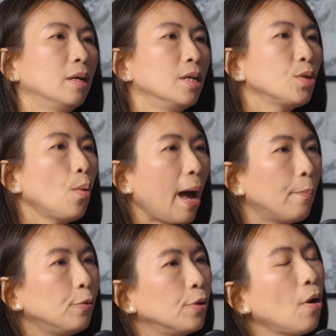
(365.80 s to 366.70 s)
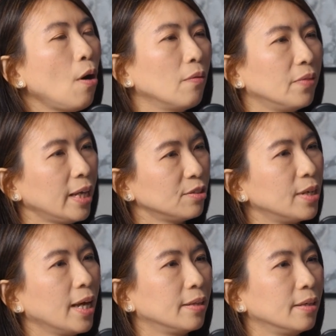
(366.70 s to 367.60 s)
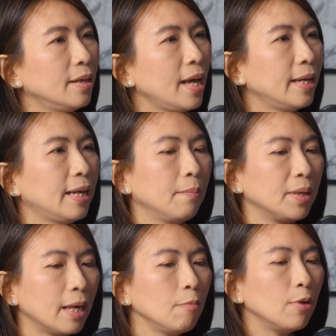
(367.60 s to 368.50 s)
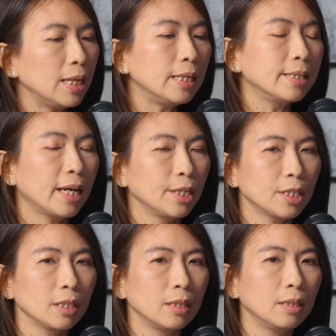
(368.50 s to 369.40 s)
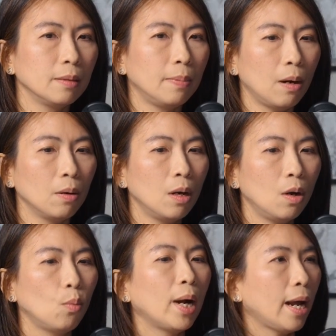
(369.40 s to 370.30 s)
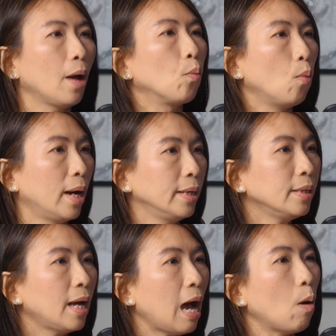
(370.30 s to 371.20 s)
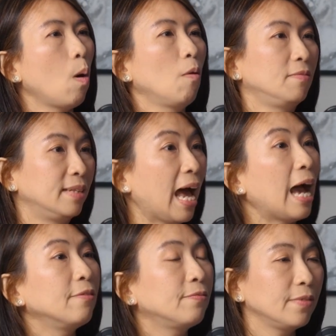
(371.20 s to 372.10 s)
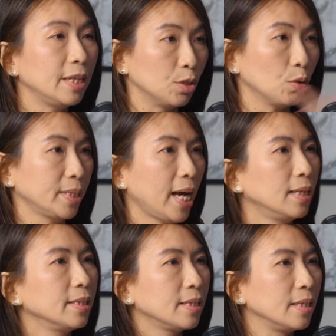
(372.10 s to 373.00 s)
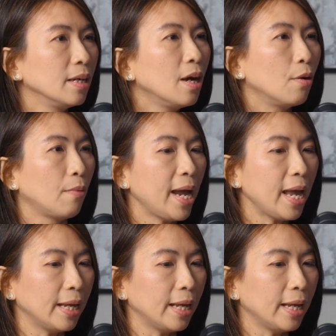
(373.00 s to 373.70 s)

So I put all of that together, and I became really intentional about what I want out of life in totality, right?